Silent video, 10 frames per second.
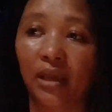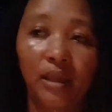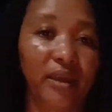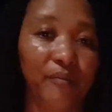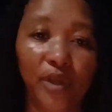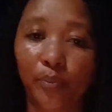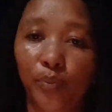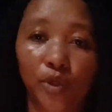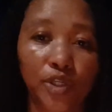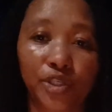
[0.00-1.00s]
give me the
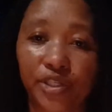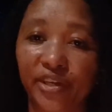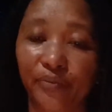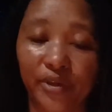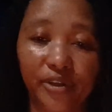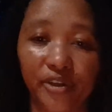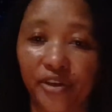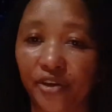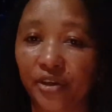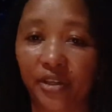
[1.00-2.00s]
bush, give me the
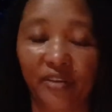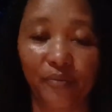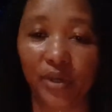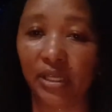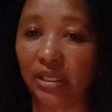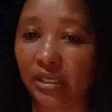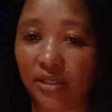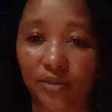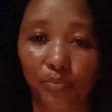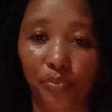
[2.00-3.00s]
dirt, give me the
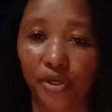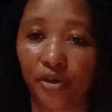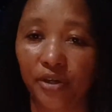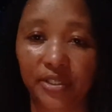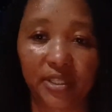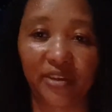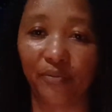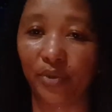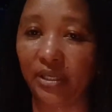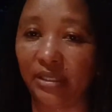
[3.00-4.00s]
birds, give
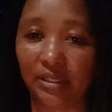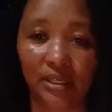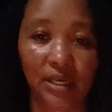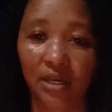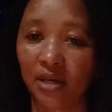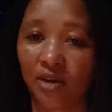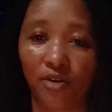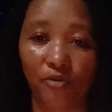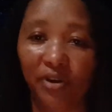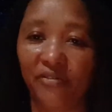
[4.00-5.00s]
me the
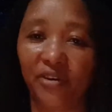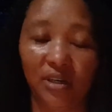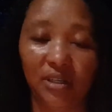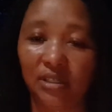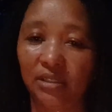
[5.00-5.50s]
river.